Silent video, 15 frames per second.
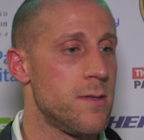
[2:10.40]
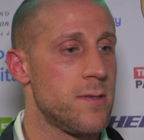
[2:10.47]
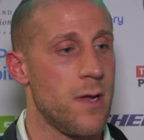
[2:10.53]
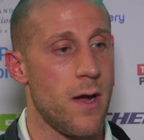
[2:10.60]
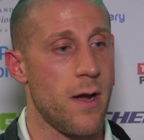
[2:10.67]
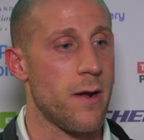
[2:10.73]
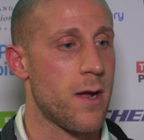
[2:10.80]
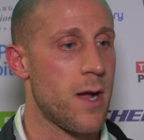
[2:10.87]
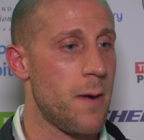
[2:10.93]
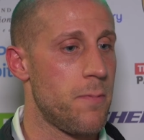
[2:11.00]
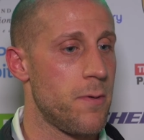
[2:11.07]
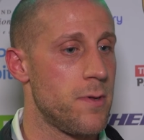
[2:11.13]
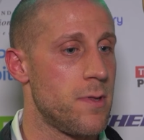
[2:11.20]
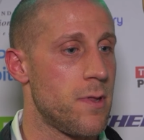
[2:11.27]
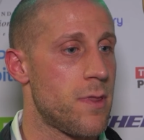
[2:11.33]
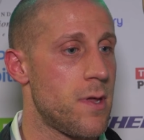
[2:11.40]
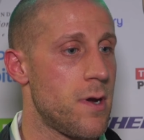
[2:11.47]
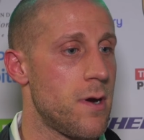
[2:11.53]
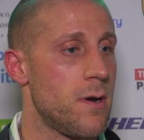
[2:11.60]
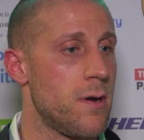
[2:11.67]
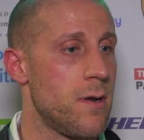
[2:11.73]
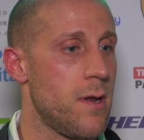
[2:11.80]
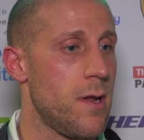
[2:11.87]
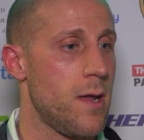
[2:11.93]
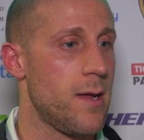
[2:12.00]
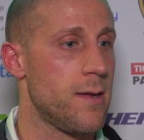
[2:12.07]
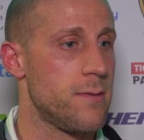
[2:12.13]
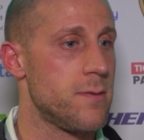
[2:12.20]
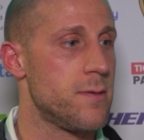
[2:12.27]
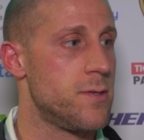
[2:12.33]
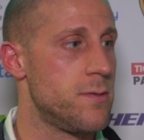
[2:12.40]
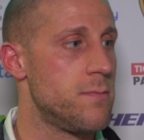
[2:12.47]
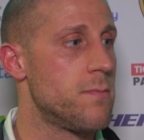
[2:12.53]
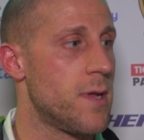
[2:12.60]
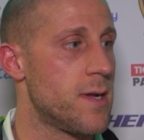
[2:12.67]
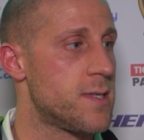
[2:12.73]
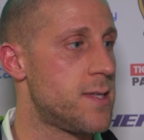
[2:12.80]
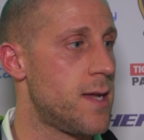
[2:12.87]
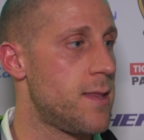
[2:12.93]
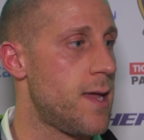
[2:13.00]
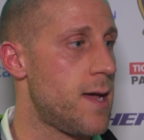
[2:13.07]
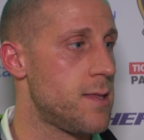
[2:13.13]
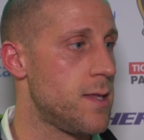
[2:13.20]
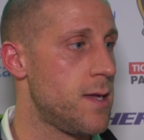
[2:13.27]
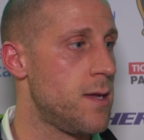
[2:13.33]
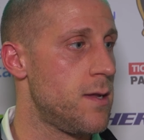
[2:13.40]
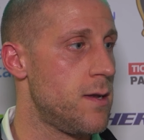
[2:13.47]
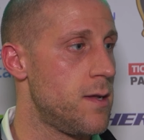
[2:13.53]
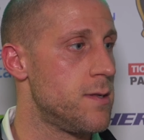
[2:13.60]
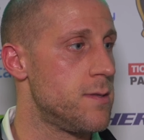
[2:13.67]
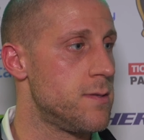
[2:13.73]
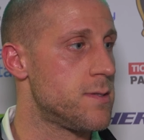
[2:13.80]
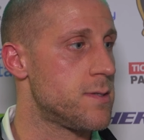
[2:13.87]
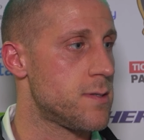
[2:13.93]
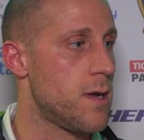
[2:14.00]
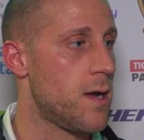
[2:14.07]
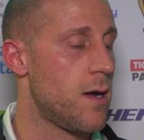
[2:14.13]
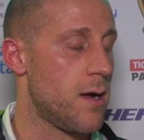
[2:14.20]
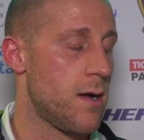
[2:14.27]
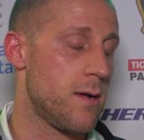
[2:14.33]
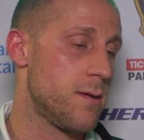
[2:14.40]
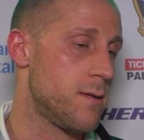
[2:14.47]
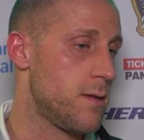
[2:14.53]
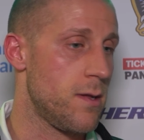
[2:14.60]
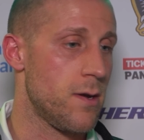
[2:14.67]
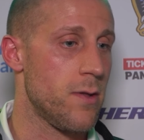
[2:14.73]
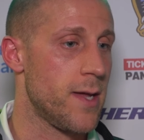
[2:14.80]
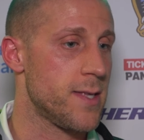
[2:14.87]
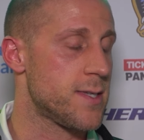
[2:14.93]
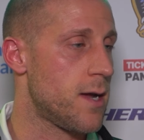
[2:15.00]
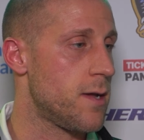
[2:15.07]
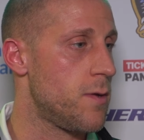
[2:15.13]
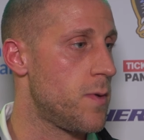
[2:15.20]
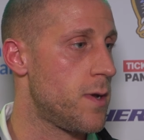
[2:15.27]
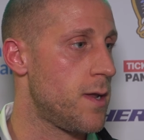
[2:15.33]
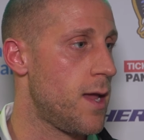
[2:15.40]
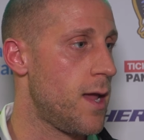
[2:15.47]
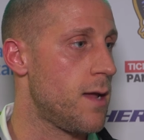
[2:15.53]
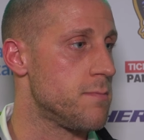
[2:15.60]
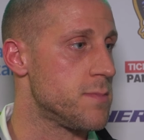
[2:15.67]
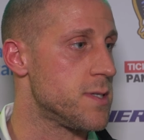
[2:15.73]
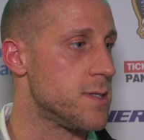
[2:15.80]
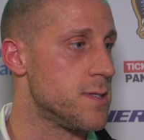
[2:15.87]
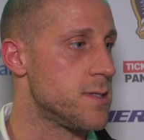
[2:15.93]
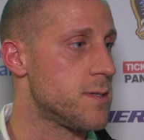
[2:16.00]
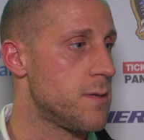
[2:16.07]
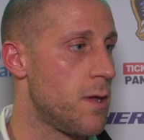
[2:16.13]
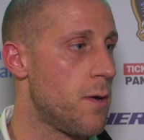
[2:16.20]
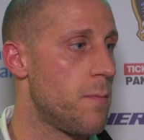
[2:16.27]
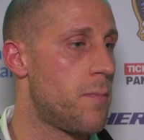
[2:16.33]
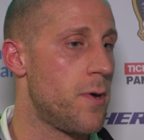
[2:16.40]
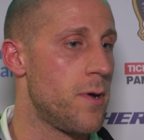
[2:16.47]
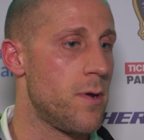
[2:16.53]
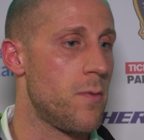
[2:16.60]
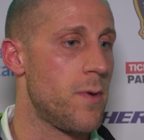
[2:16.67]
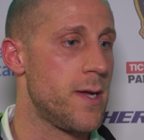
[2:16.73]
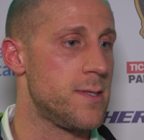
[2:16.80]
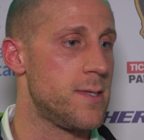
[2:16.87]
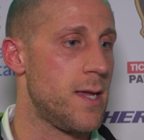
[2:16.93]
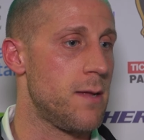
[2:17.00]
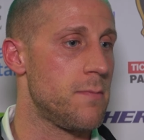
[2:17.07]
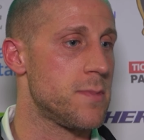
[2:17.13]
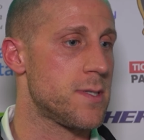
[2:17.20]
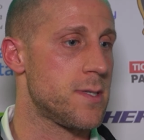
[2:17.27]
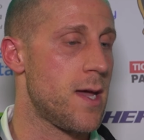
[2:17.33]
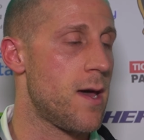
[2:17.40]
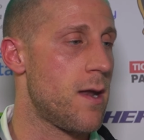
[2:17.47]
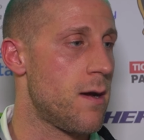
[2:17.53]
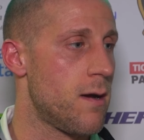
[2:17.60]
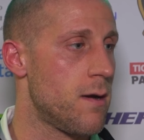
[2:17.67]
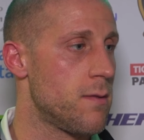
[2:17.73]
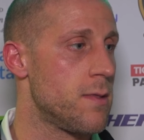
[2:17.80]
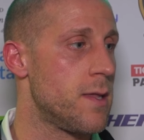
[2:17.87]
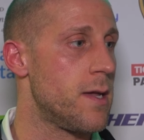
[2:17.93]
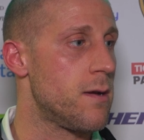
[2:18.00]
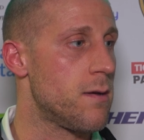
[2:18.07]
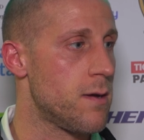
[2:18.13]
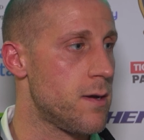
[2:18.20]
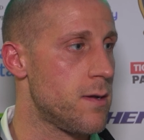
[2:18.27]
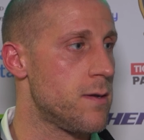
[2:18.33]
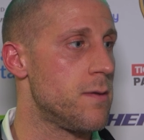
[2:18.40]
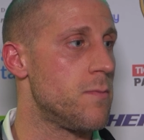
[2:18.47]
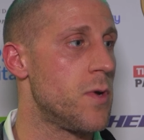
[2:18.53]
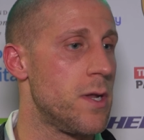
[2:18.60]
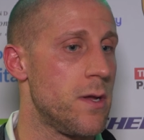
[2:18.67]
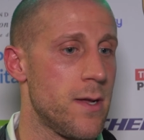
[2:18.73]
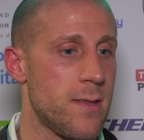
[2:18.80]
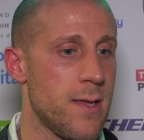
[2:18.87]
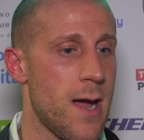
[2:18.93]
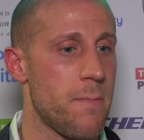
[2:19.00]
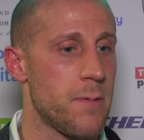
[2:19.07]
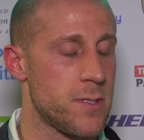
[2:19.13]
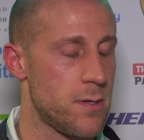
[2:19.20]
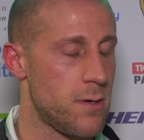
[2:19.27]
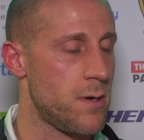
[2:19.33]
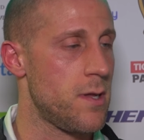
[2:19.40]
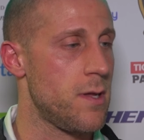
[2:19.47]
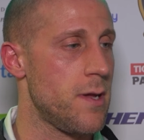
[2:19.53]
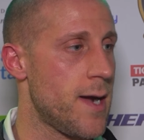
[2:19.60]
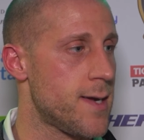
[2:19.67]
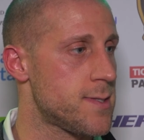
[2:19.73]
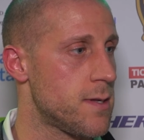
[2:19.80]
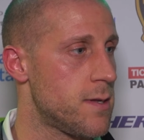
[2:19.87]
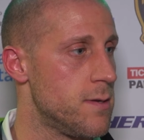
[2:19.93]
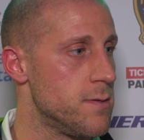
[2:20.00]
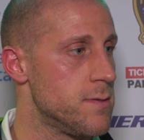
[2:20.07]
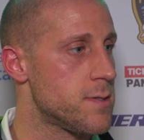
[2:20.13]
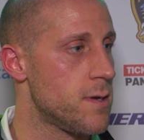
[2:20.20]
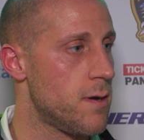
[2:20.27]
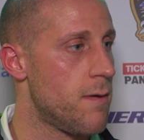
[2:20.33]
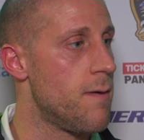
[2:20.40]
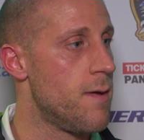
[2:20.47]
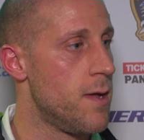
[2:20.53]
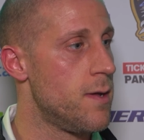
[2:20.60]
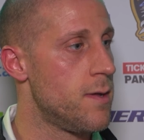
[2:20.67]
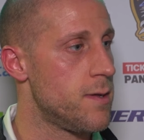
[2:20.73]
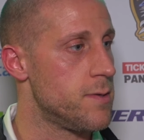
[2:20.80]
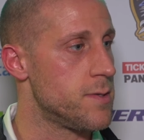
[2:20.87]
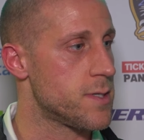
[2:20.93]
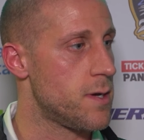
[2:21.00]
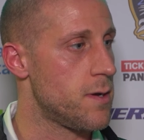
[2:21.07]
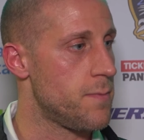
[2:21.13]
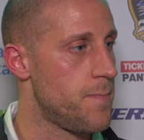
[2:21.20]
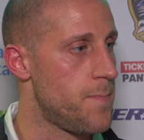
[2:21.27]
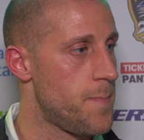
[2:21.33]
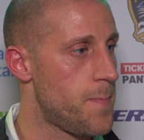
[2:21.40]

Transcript: a couple in the third and extend that lead, is you know, that's how you win games, is you know, putting away teams that are lingering, and when you get the opportunity, you execute. So it was good.